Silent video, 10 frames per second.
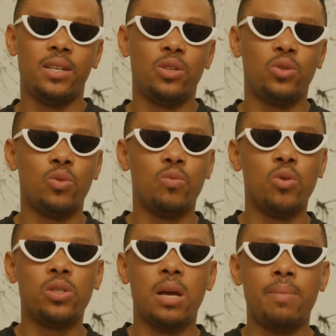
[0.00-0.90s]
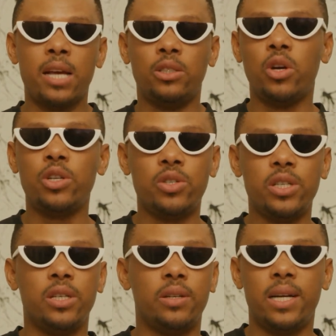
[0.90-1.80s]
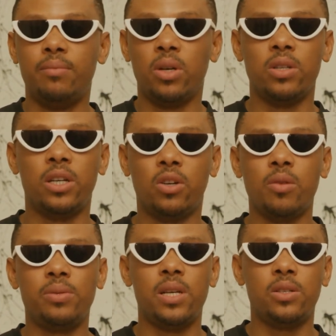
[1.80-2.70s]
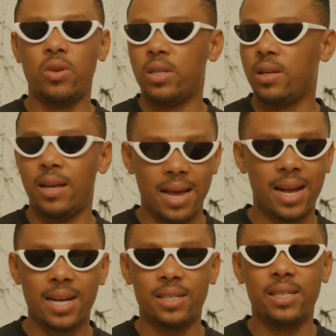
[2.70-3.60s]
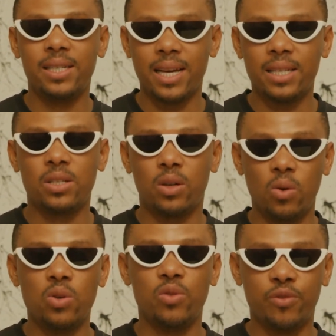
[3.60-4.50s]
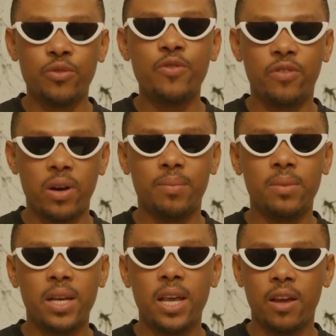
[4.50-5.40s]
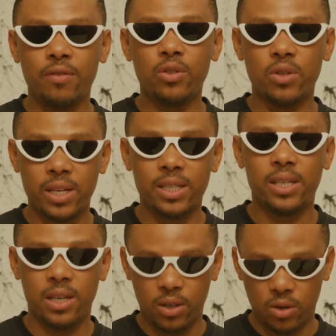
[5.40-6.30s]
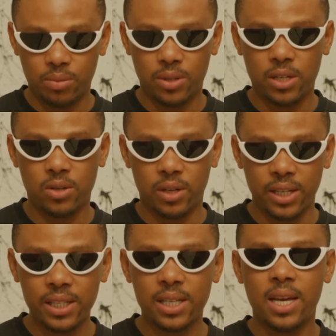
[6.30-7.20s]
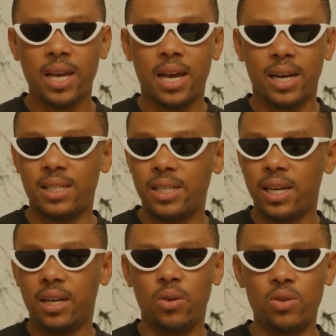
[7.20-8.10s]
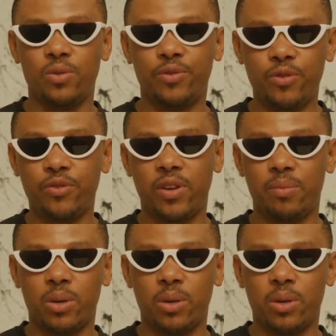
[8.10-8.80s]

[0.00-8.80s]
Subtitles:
So most time I enjoy using the red because the crop sensor is, I can still get close to full frame, even though there's still a crop sensor on it, I can still get close to full frame.